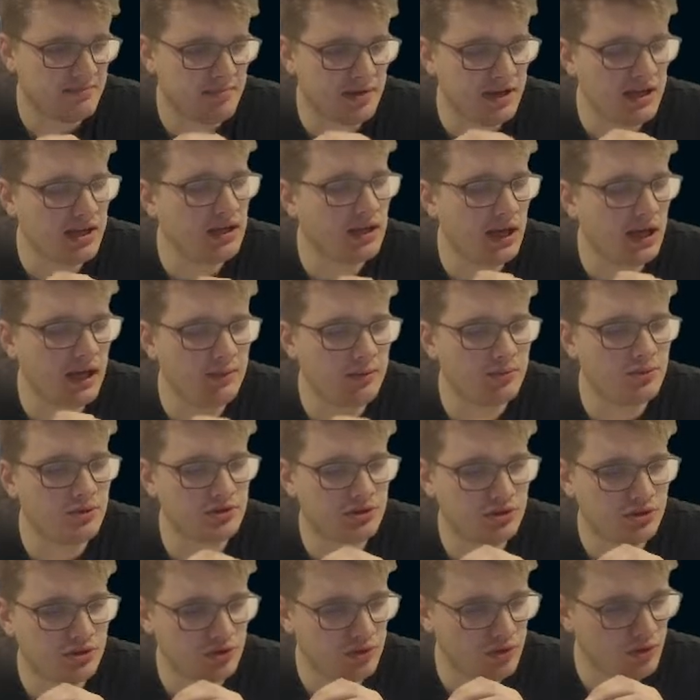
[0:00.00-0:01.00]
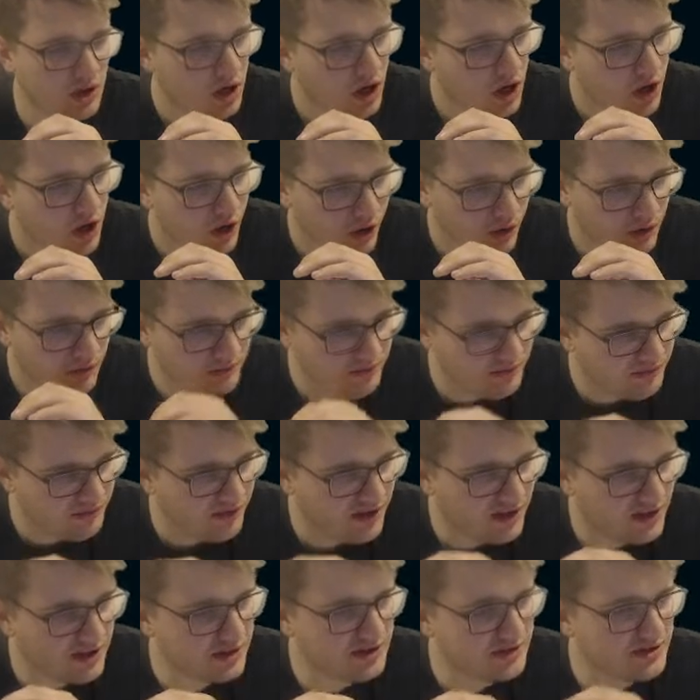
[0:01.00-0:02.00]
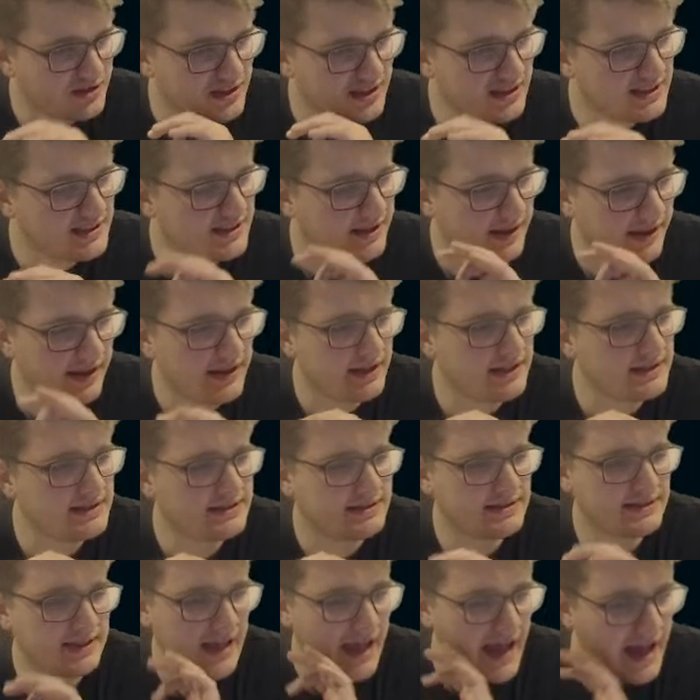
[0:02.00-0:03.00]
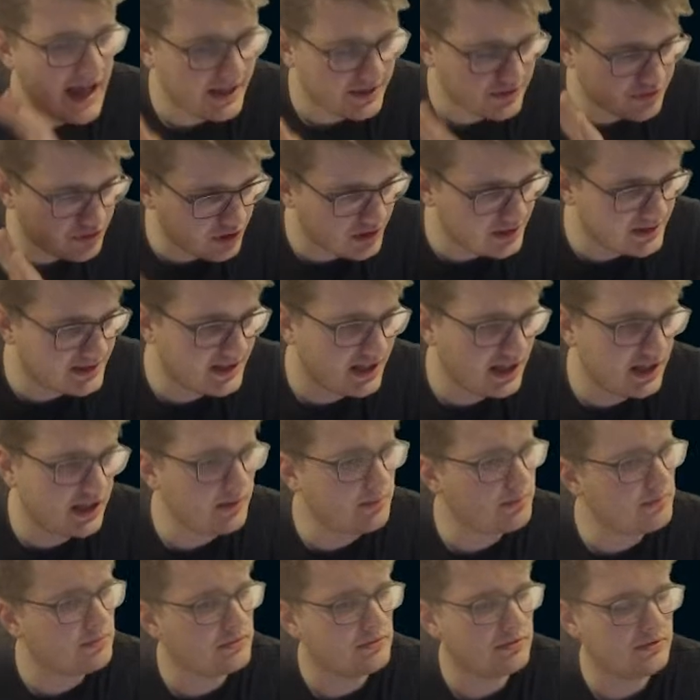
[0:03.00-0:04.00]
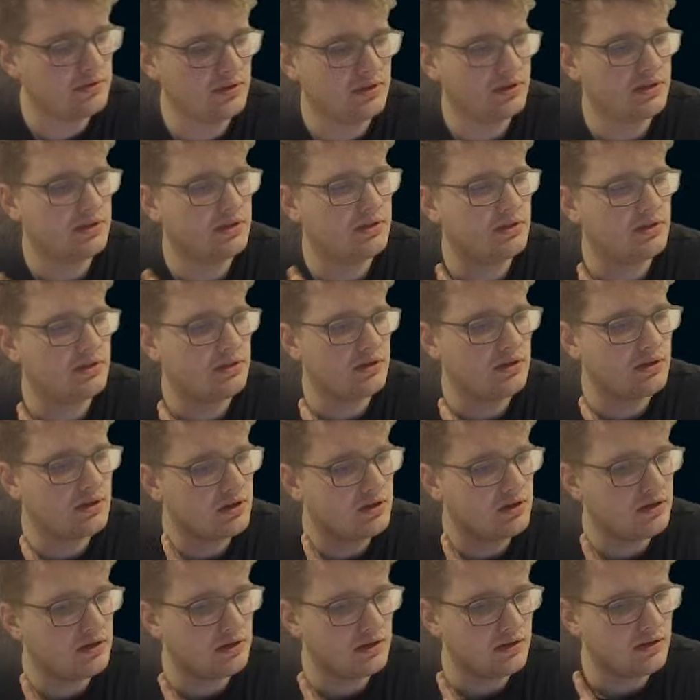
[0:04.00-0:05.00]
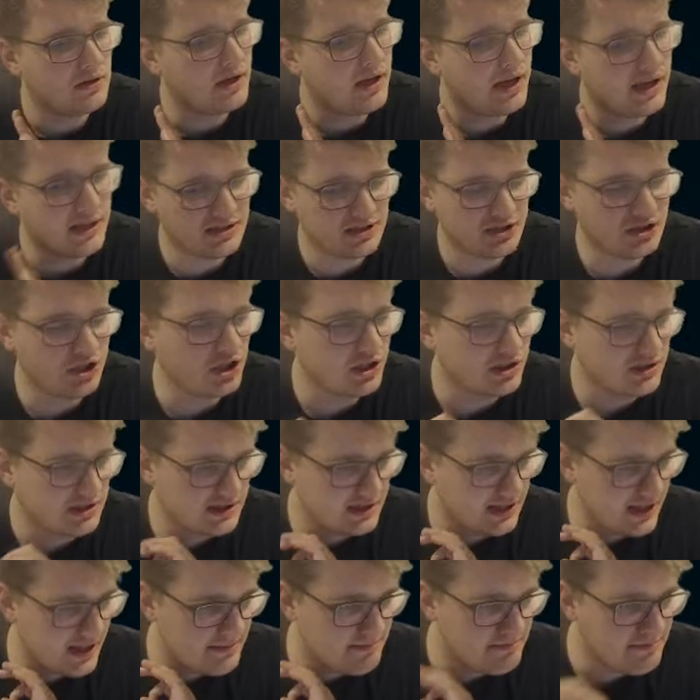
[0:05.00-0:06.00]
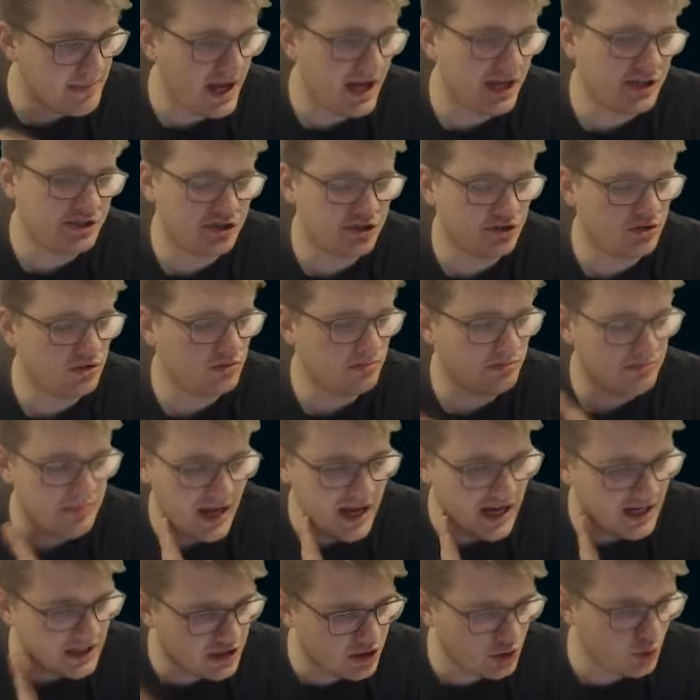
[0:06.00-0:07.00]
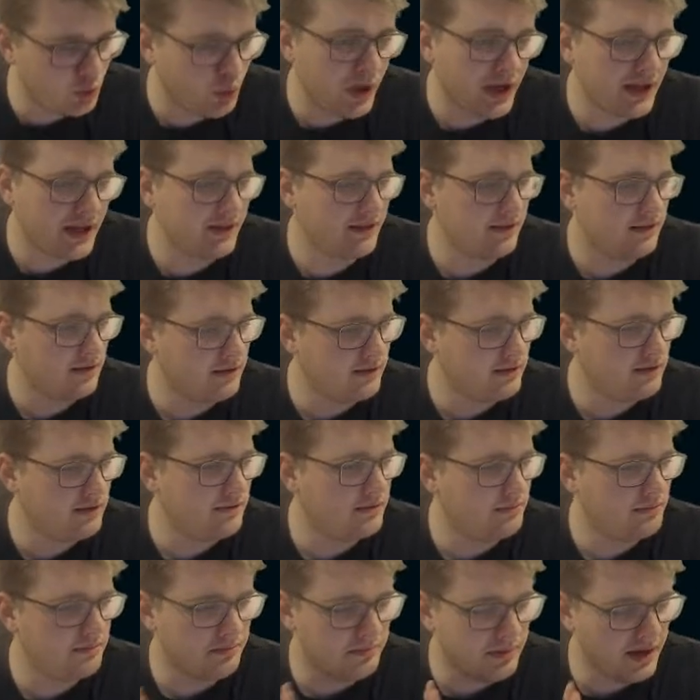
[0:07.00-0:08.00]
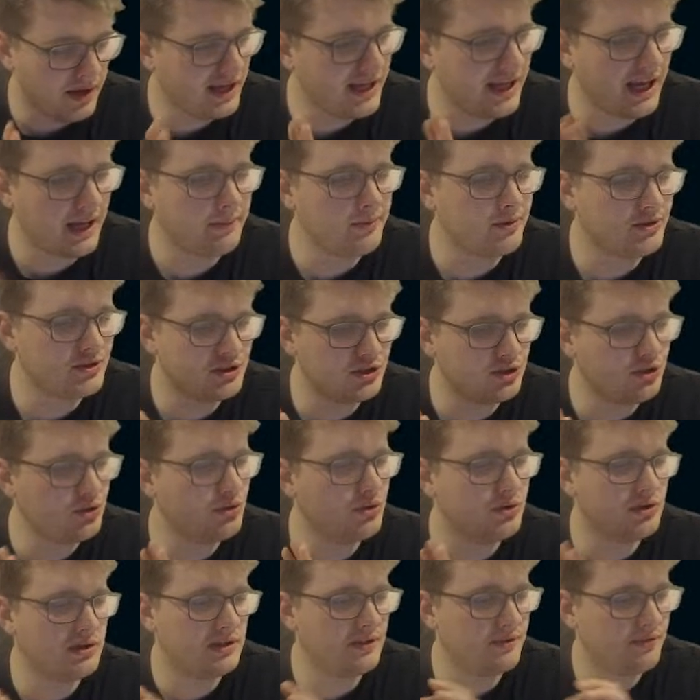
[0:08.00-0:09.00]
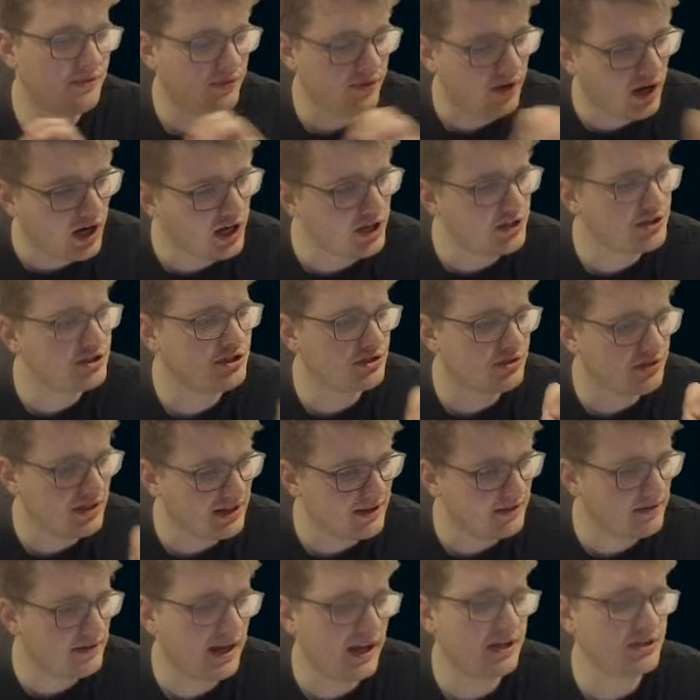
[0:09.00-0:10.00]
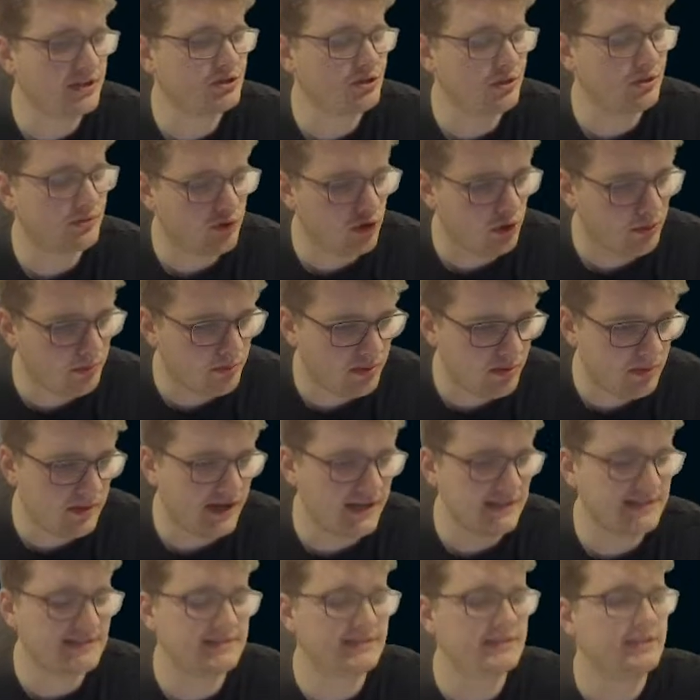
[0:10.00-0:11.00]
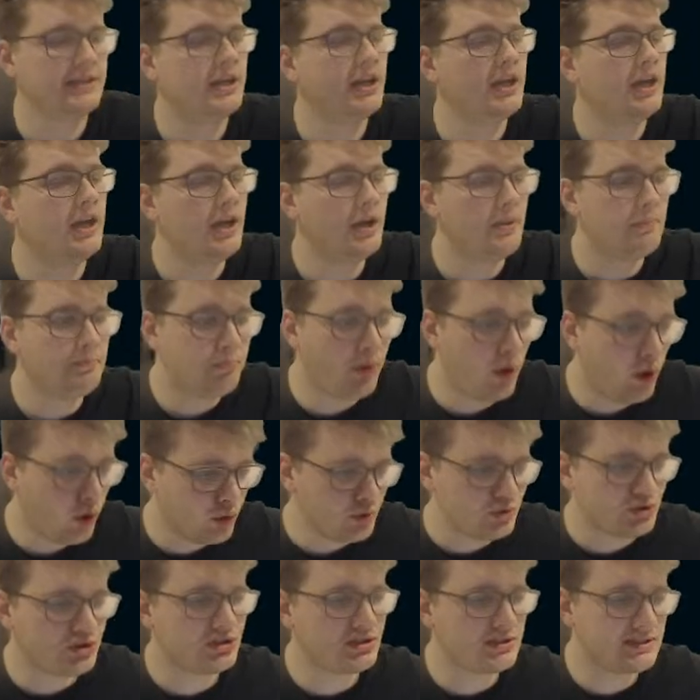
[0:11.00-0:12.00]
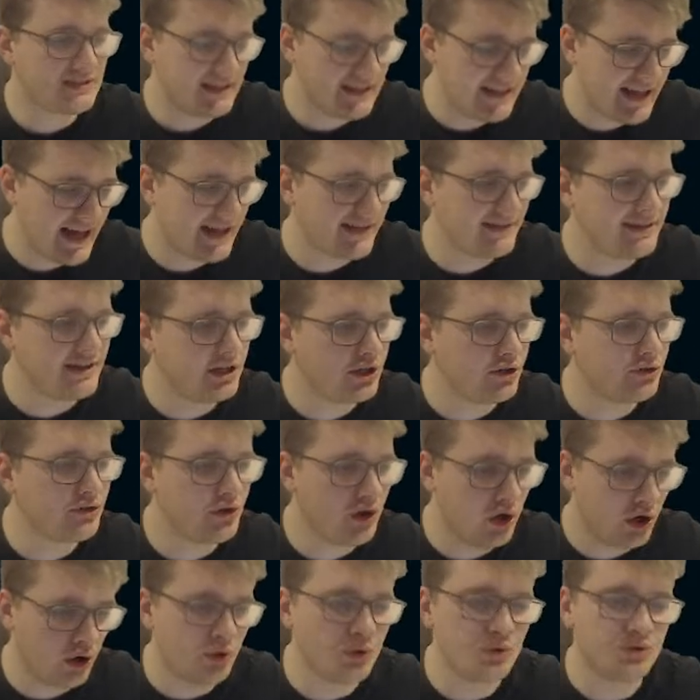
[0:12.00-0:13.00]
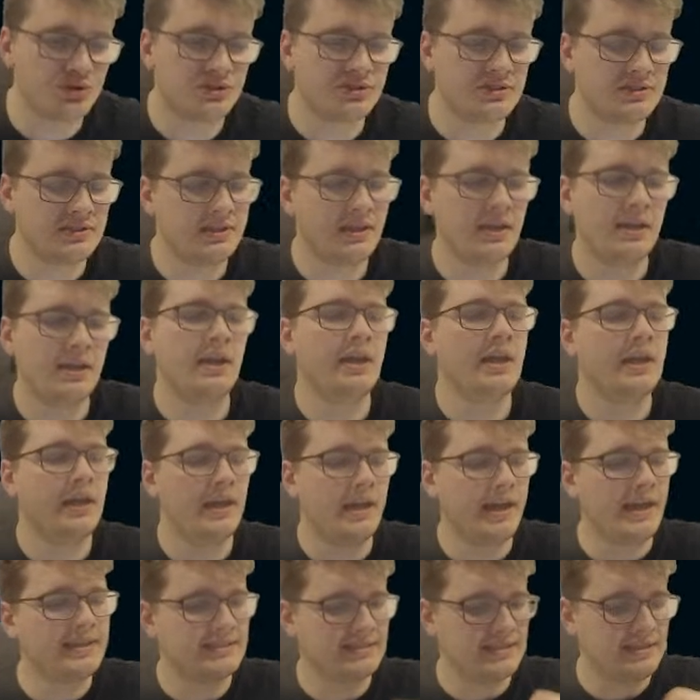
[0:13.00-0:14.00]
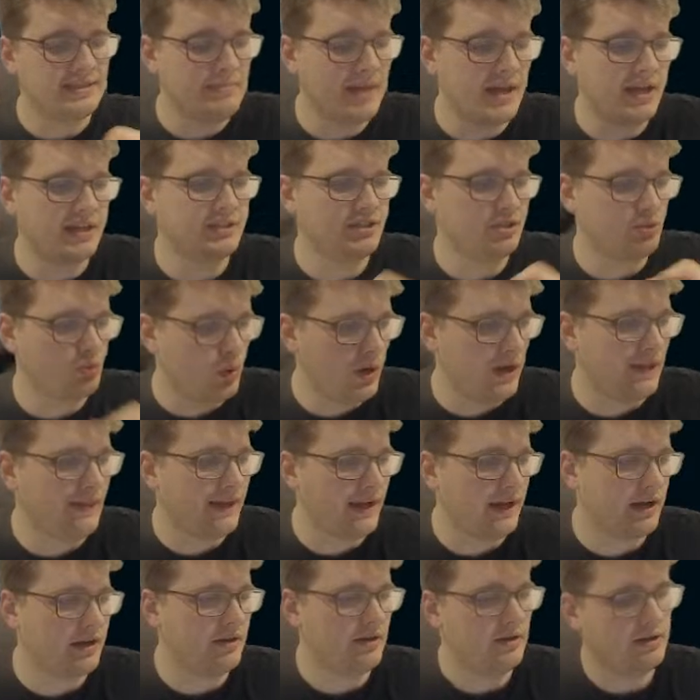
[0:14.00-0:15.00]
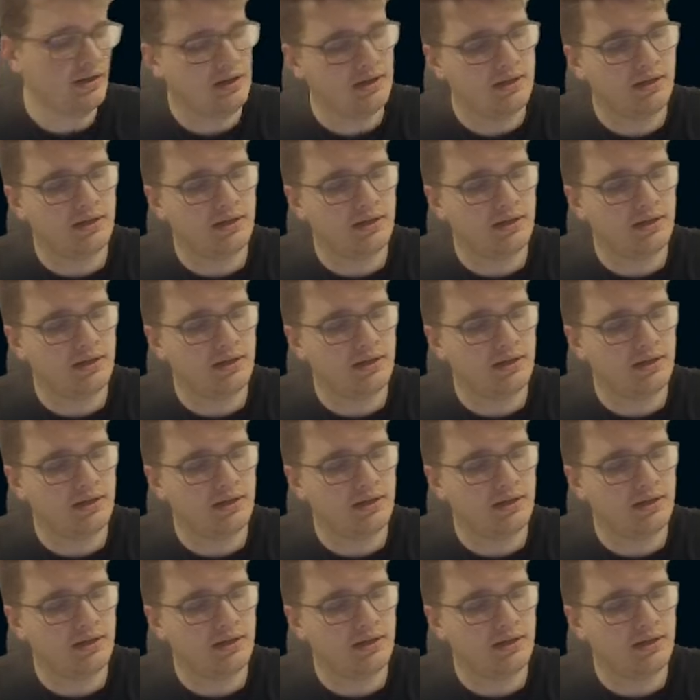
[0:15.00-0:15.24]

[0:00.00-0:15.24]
Being able to configure these things at runtime is just a major win. Being able to define your indicators of compromise post landing on the host is the major win here.